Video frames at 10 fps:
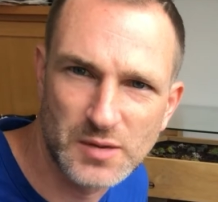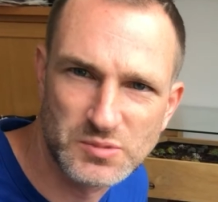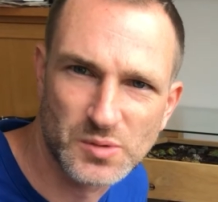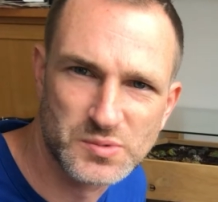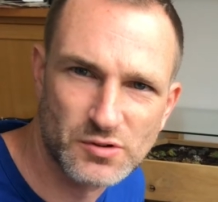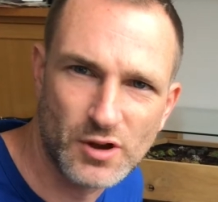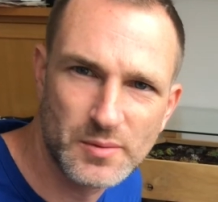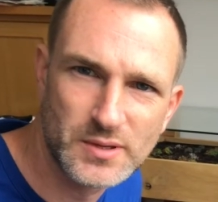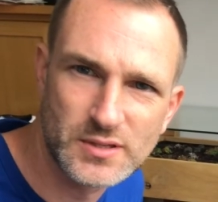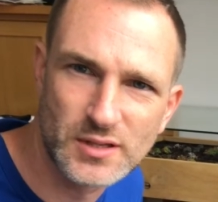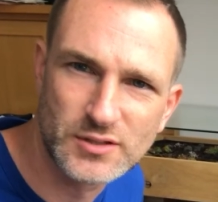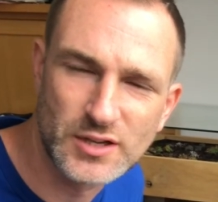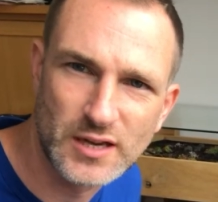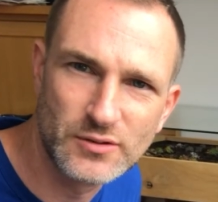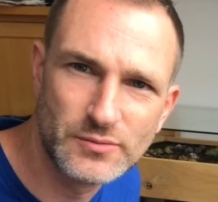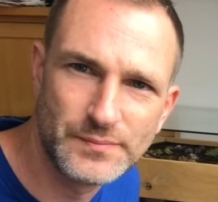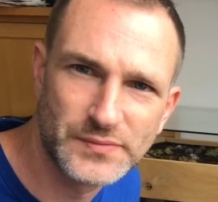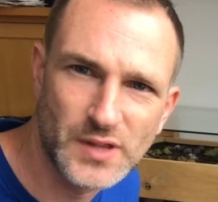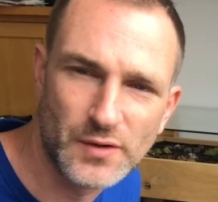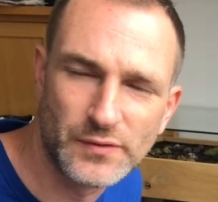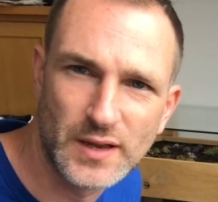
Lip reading: subscribing to the channel. Don't